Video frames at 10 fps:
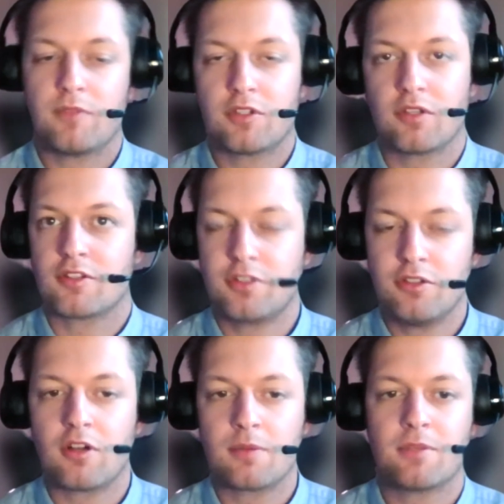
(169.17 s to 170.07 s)
So there's two
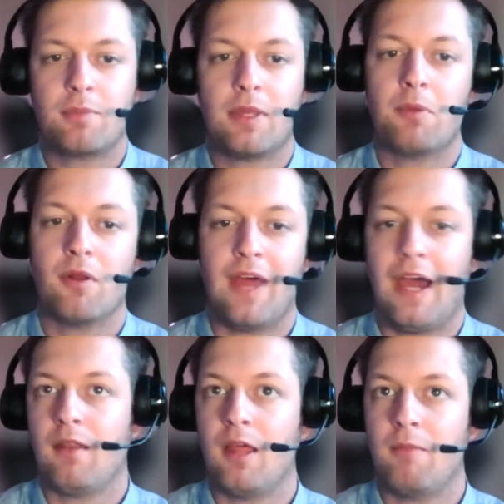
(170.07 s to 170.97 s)
groups of people that
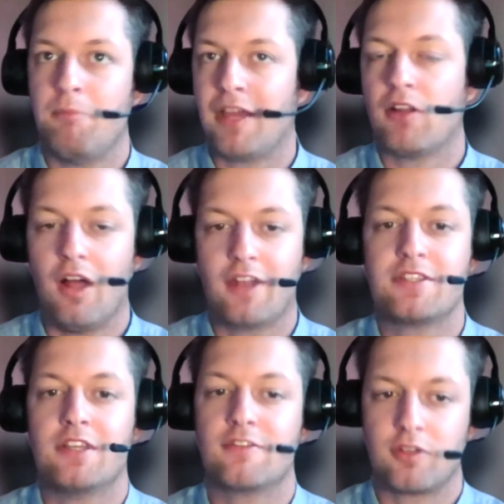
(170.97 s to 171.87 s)
make a lot of
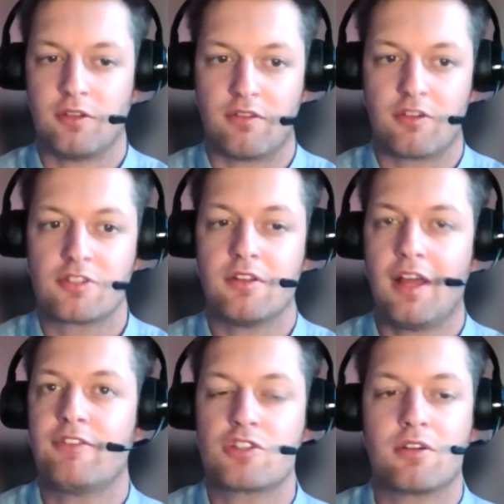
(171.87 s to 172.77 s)
sense for universal
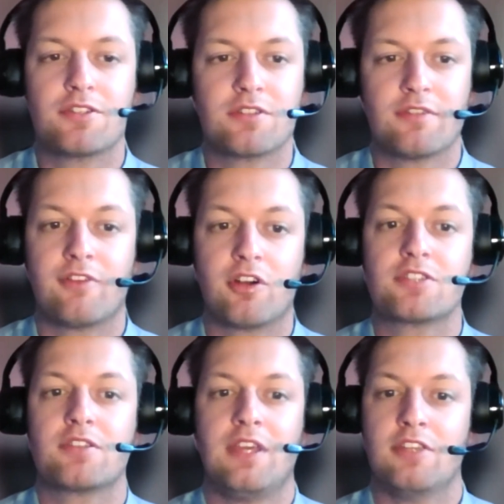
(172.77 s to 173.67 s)
life insurance. The
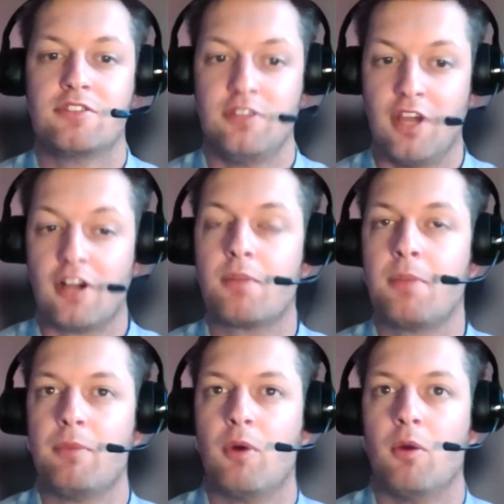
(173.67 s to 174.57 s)
first is younger
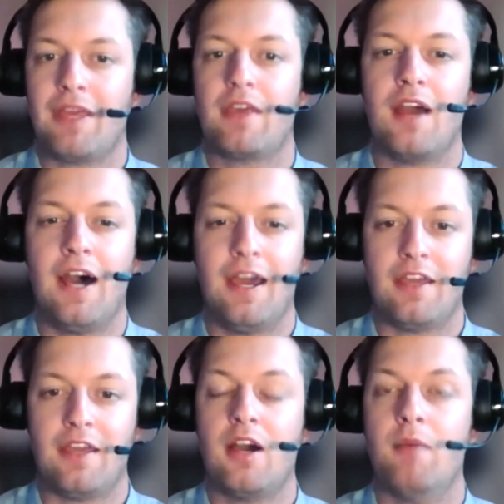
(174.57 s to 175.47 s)
people making high
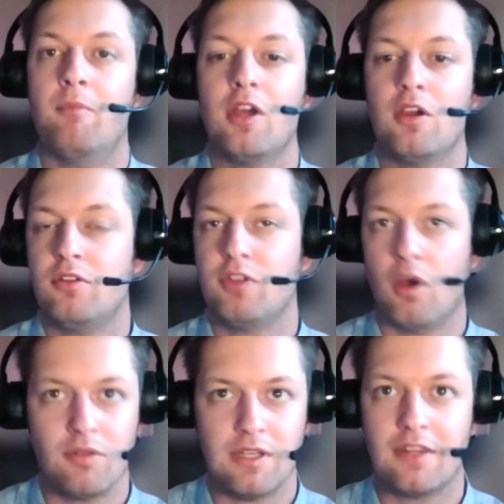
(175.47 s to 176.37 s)
income who
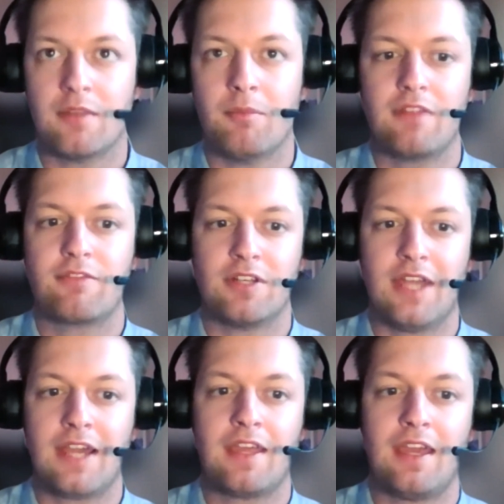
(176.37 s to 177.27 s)
don't need the money for
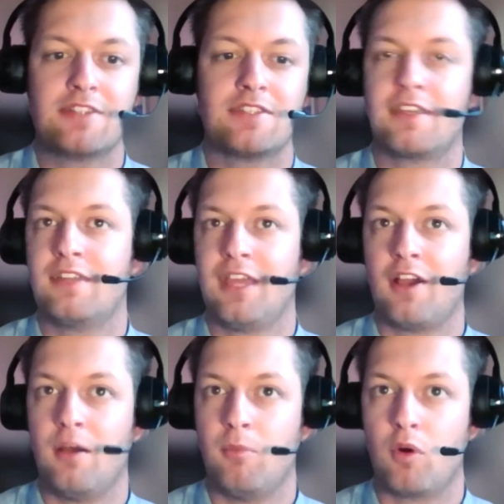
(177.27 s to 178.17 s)
decades and can take
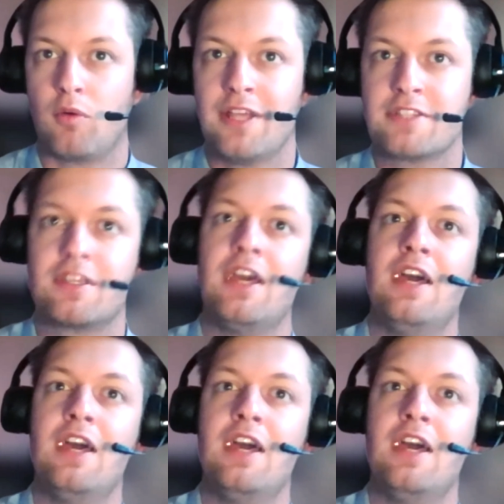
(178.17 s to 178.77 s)
on more risk.